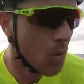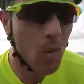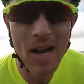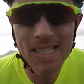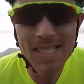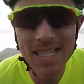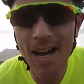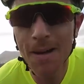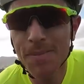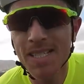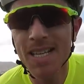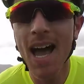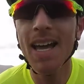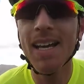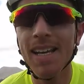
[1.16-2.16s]
What's up
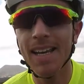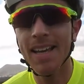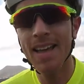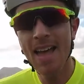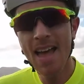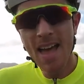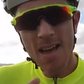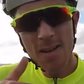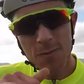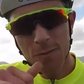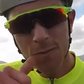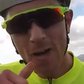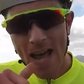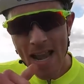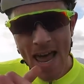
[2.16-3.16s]
cycling
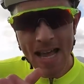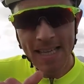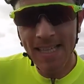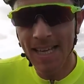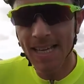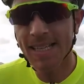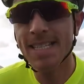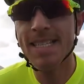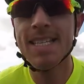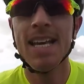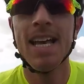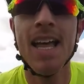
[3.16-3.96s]
fanatics?